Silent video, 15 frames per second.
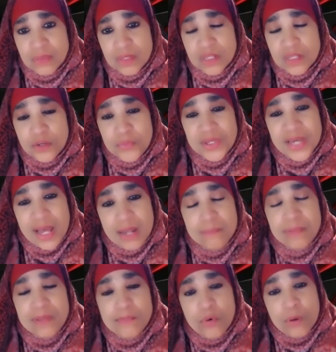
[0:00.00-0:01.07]
You know, we got to
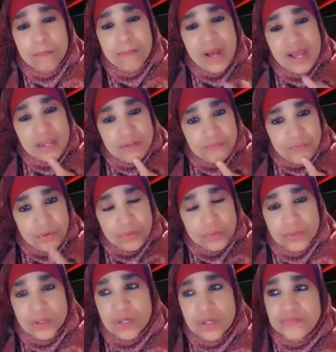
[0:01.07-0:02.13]
be more
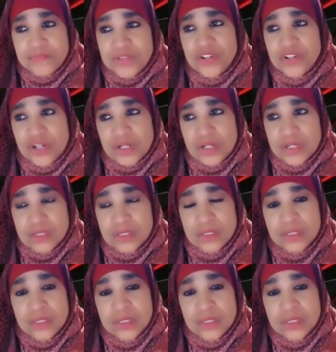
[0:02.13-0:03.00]
mindful of the tongue.